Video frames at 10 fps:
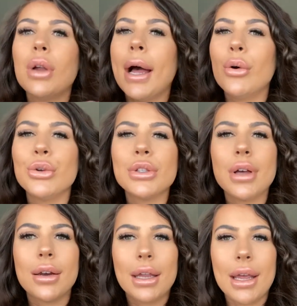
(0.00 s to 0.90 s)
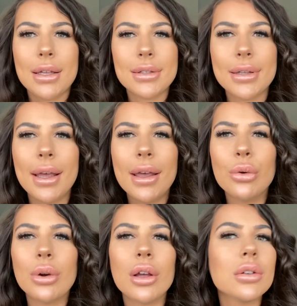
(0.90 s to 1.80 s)
light or sun hits it.
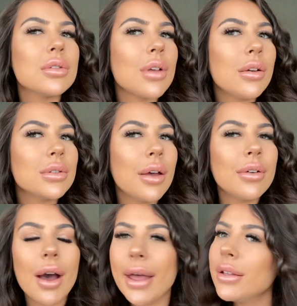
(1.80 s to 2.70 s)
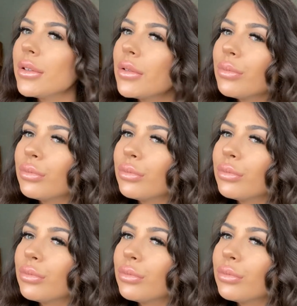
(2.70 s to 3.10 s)
It will look so, so nice.